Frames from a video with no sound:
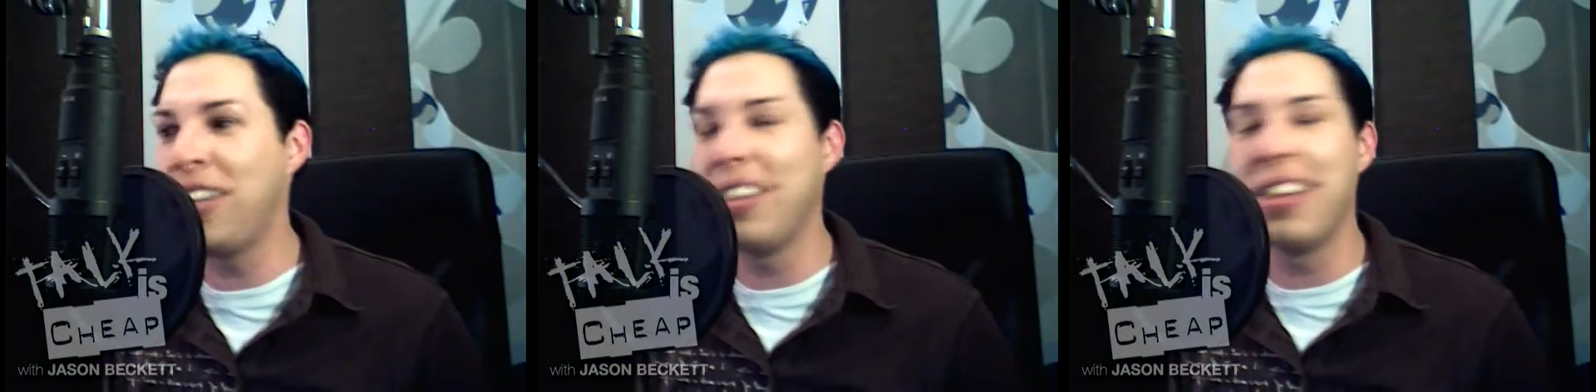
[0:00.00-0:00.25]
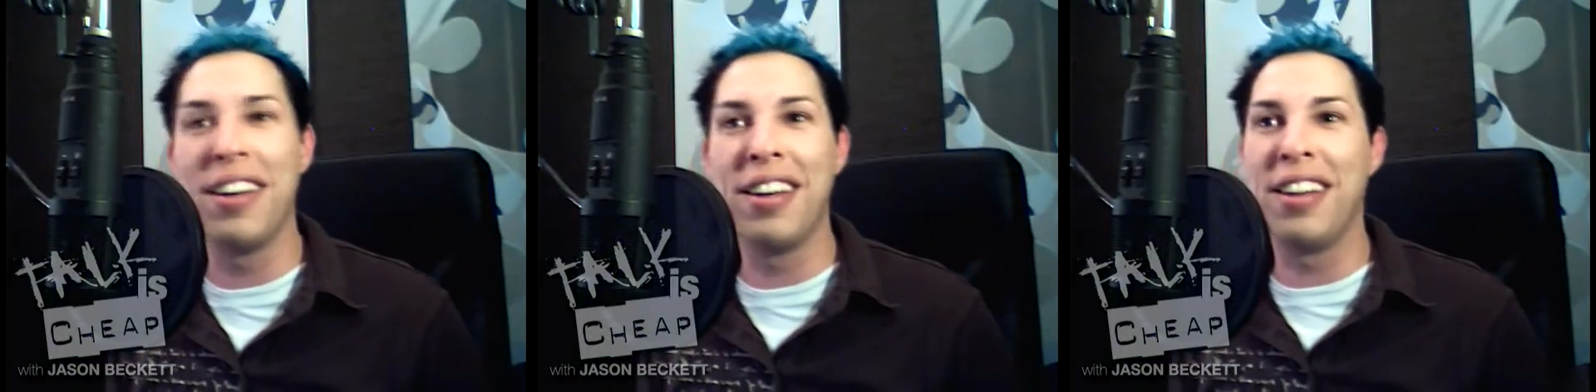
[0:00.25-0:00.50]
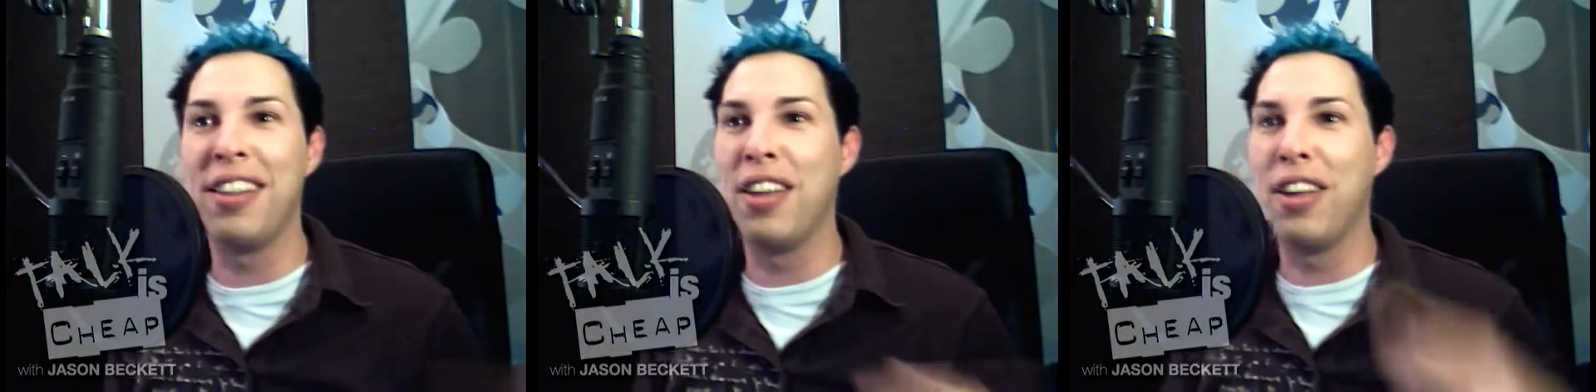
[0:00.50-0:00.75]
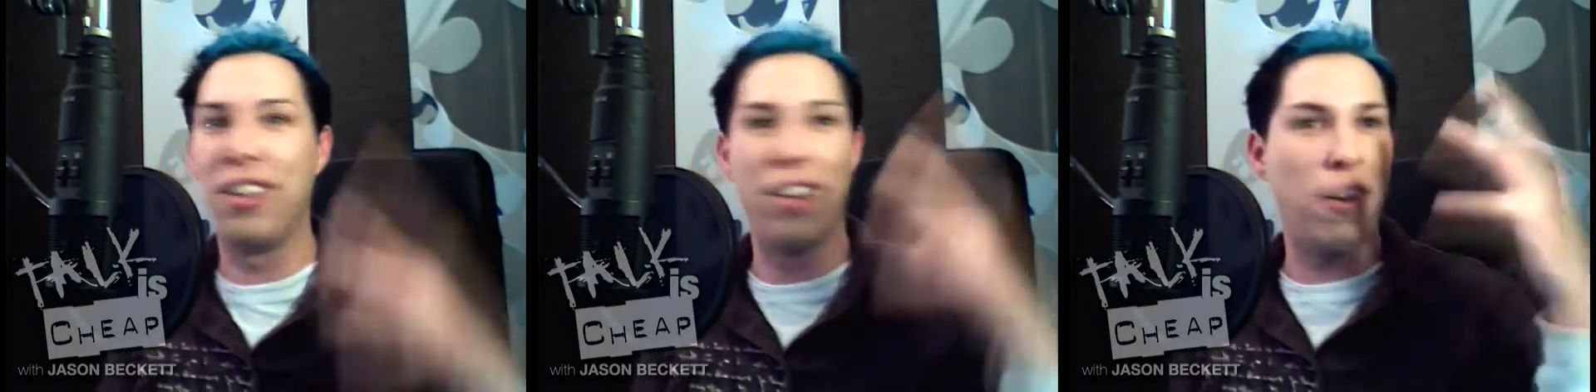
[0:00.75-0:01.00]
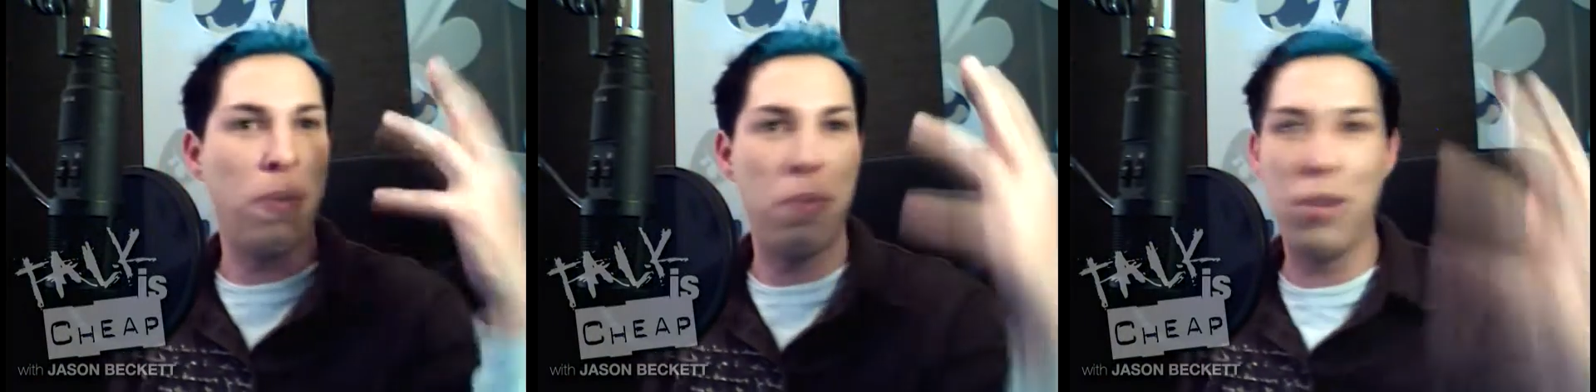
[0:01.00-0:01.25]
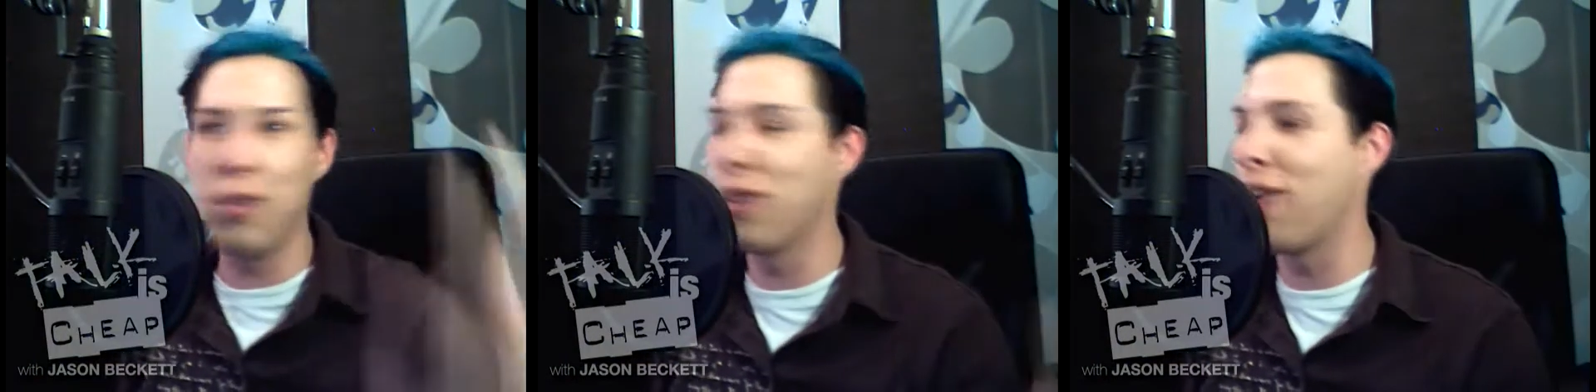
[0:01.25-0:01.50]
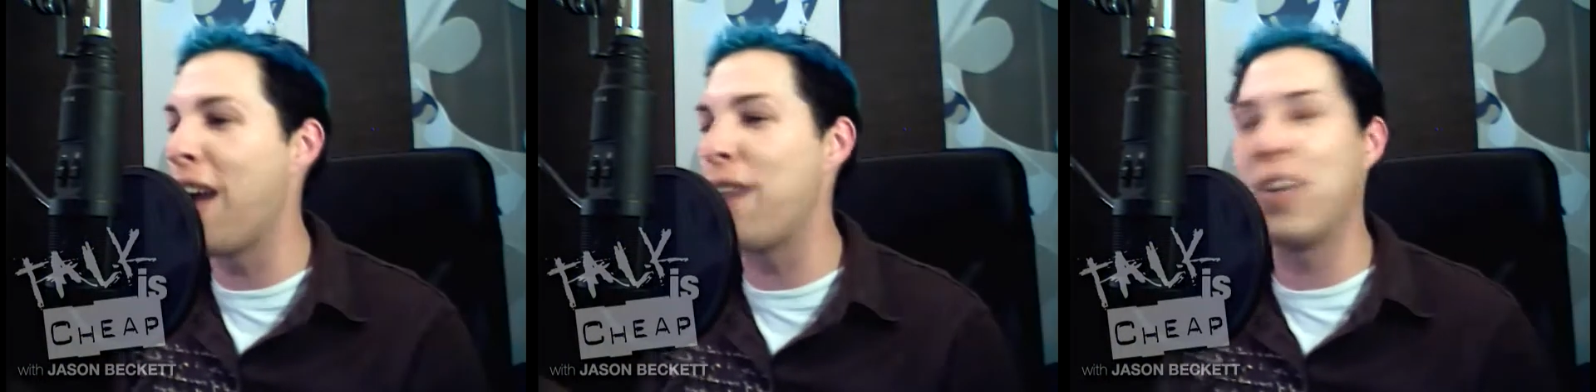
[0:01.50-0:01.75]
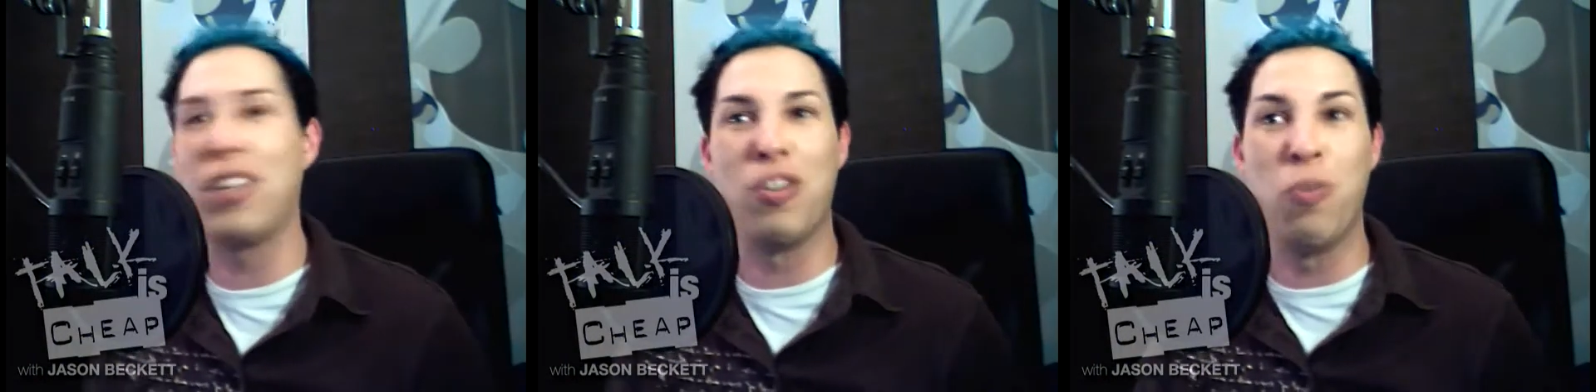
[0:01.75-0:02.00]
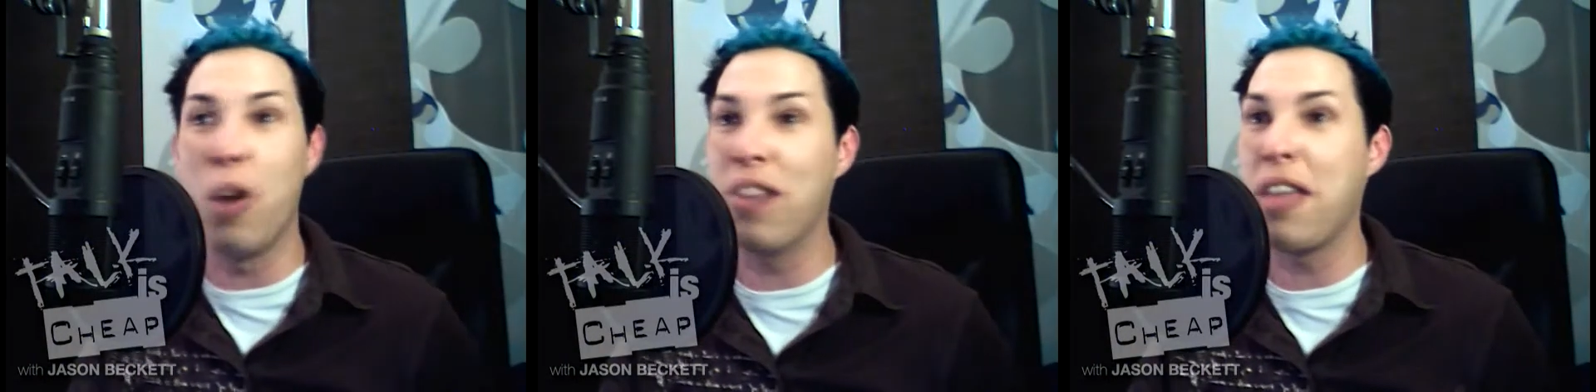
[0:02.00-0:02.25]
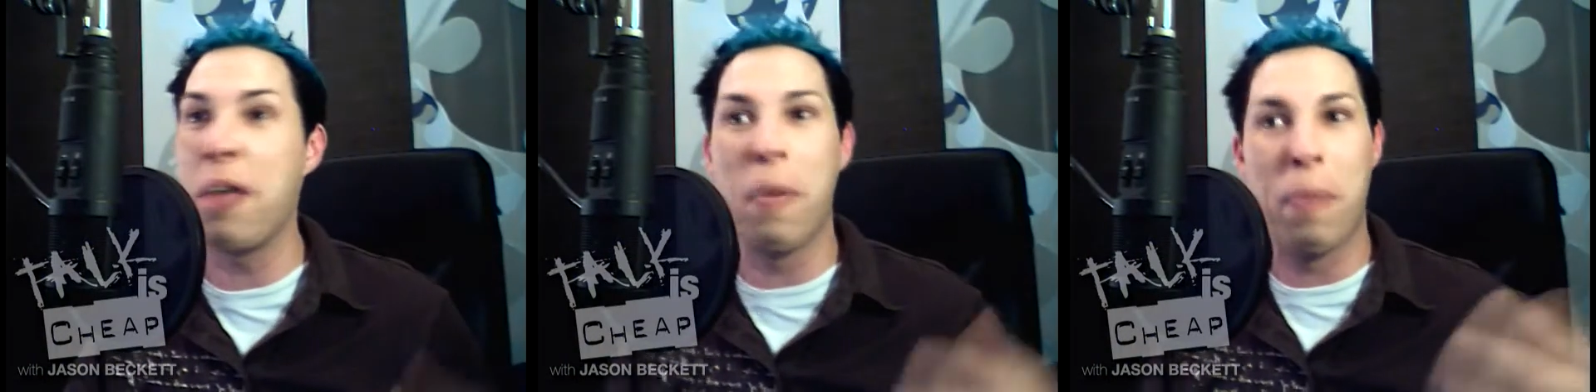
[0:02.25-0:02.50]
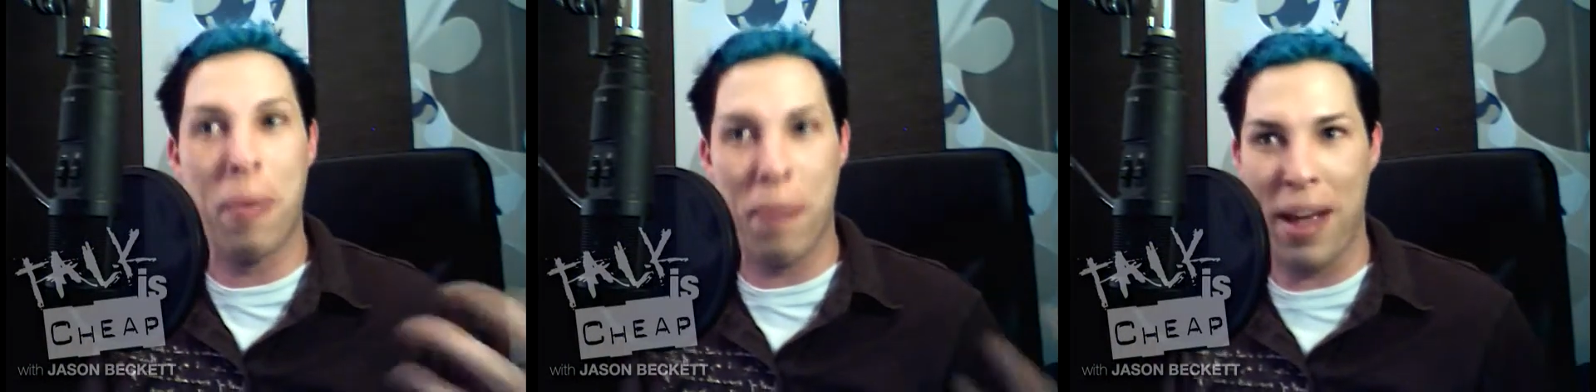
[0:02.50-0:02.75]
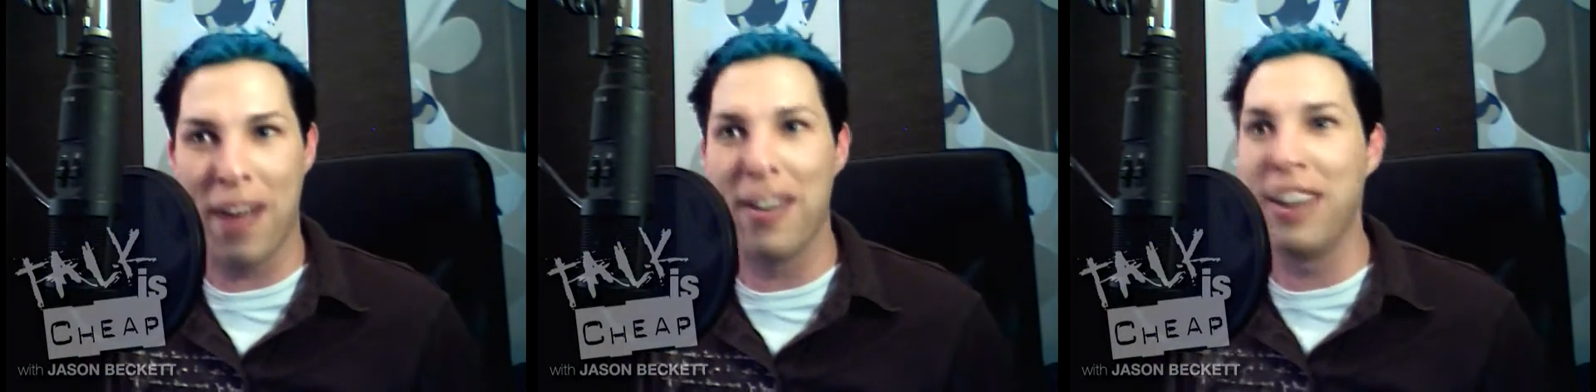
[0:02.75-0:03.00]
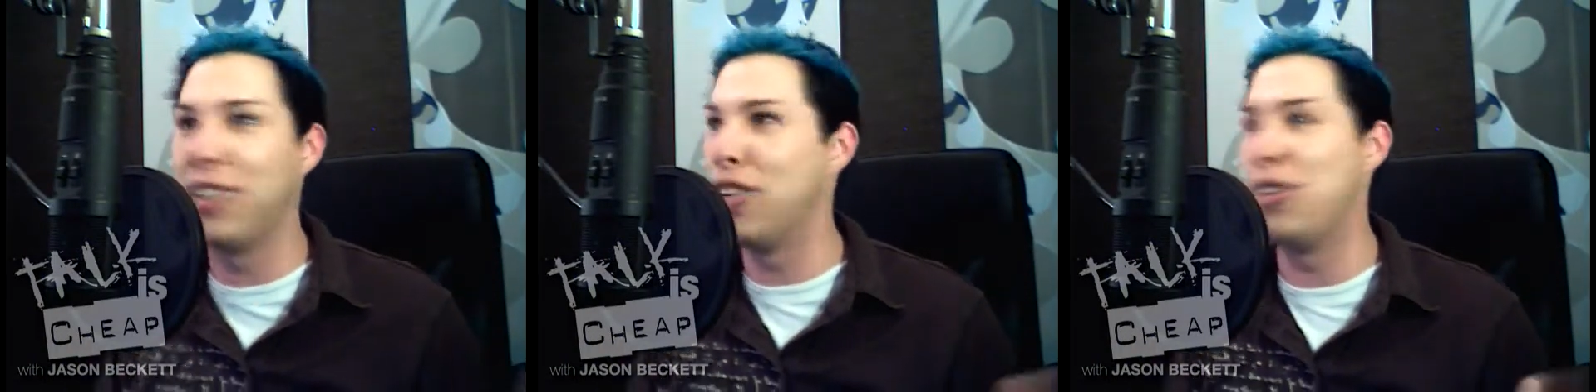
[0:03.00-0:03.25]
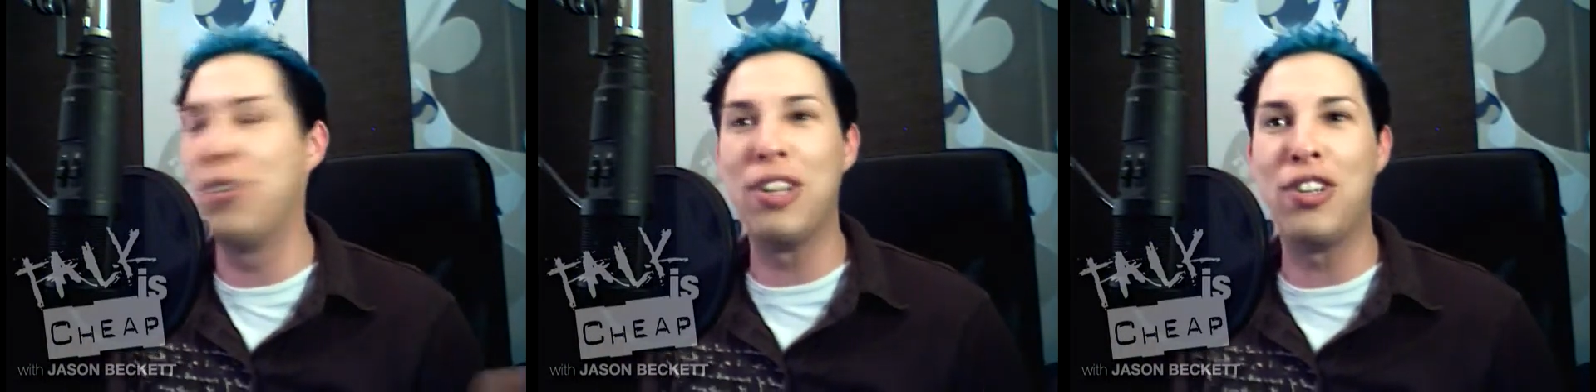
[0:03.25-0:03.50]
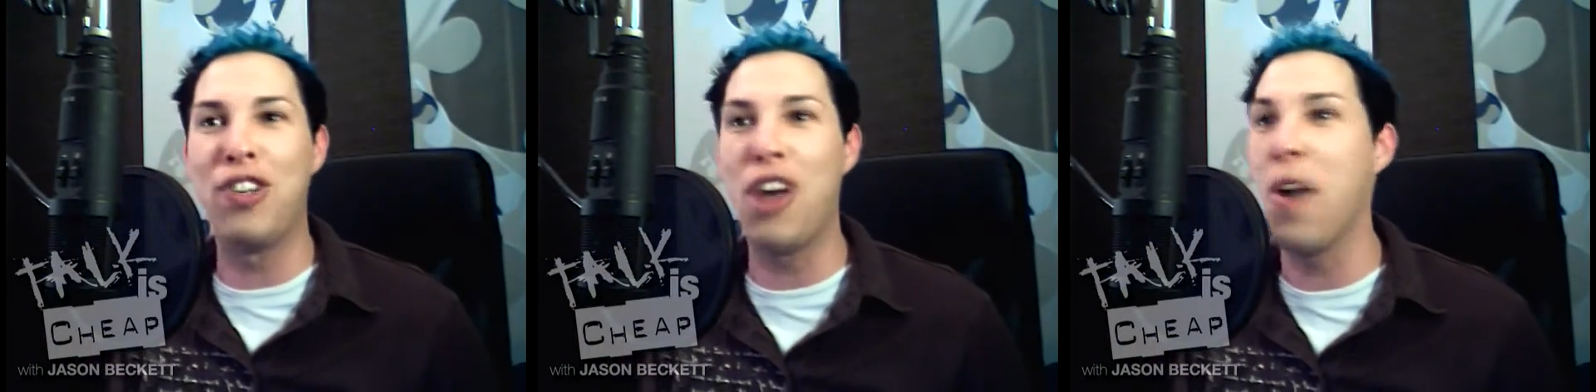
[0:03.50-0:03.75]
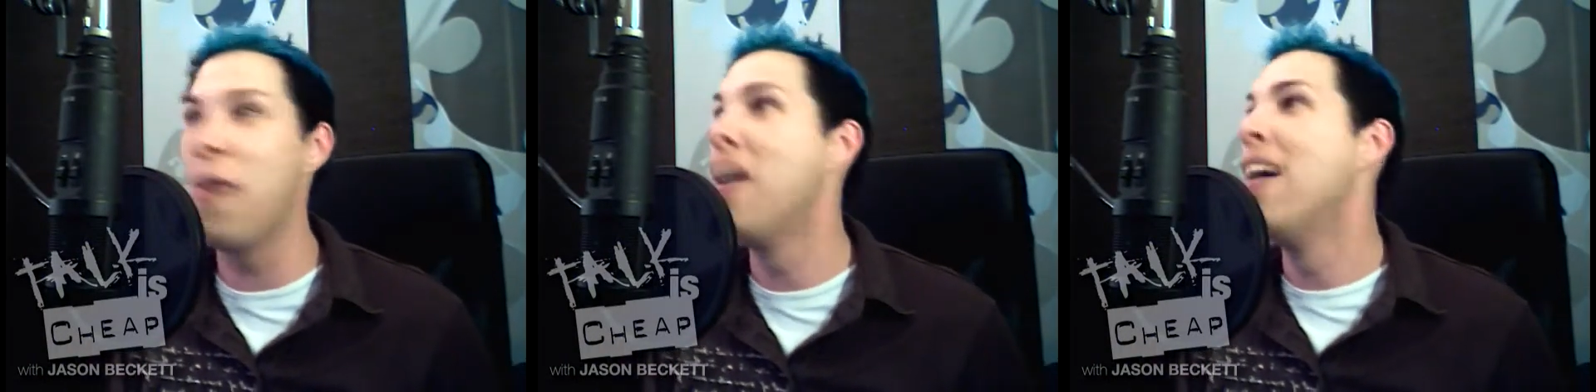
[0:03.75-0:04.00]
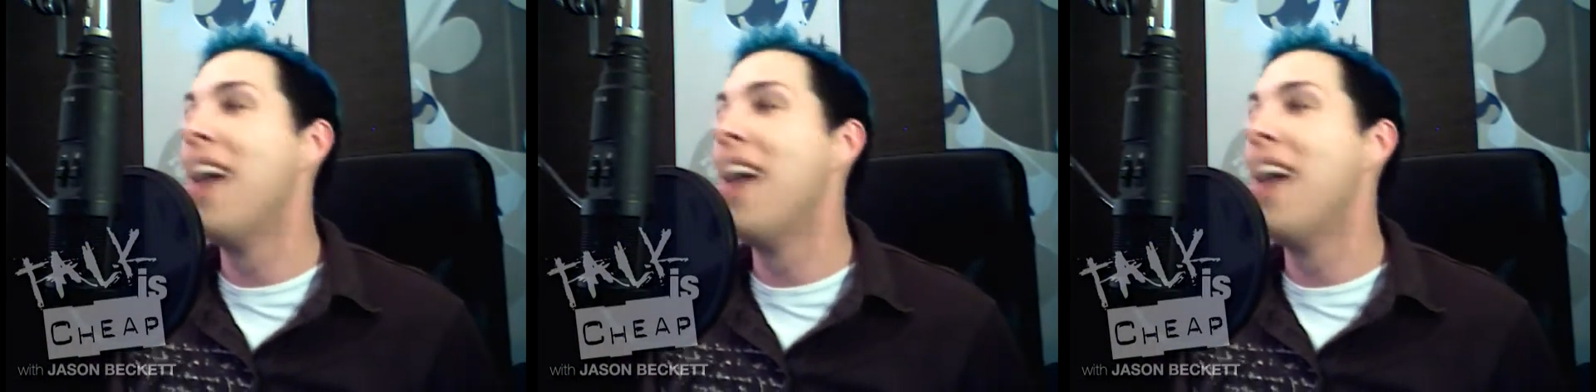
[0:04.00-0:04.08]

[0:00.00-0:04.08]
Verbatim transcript: the computer graphics and what they were preparing to do this show,